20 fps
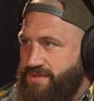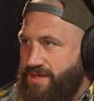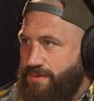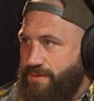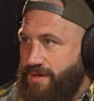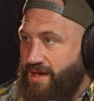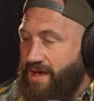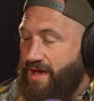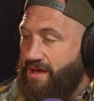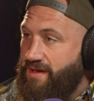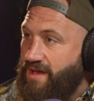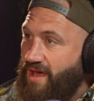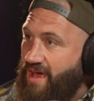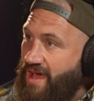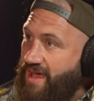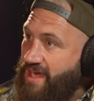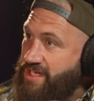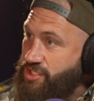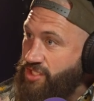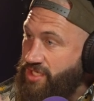So he, and
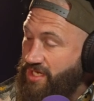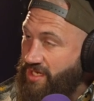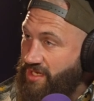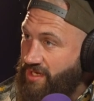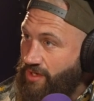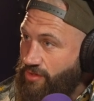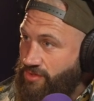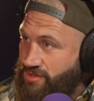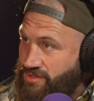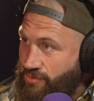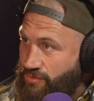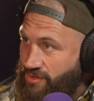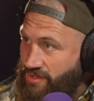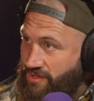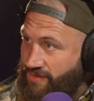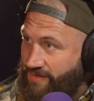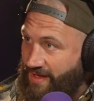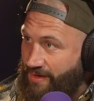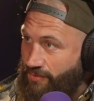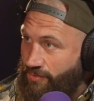actually, uh,
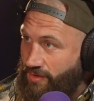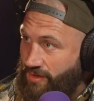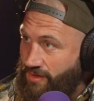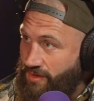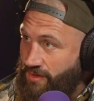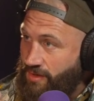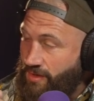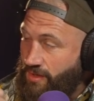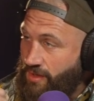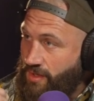talking of that one,